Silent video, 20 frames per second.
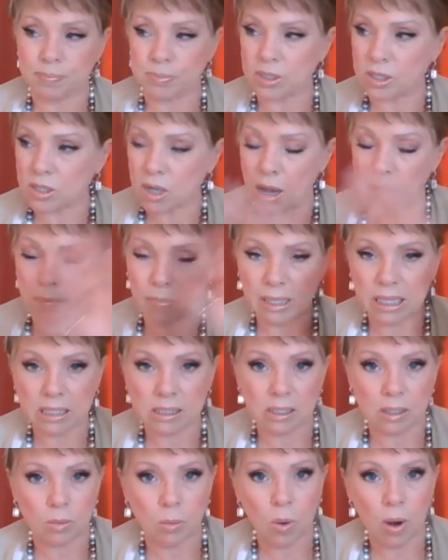
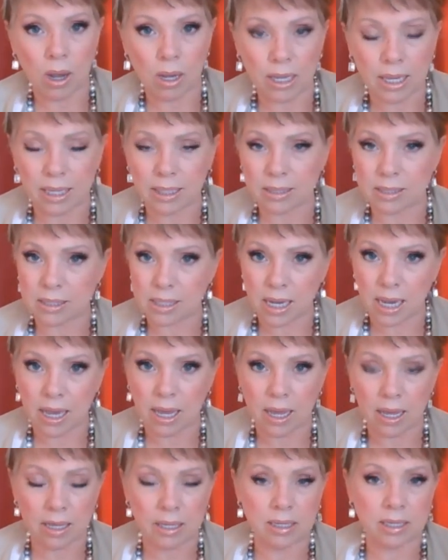zombies and Walking
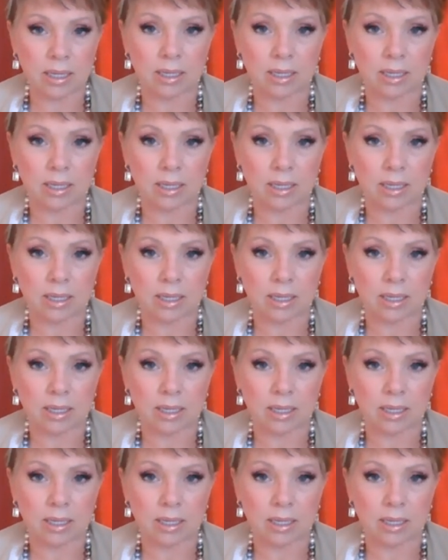Dead,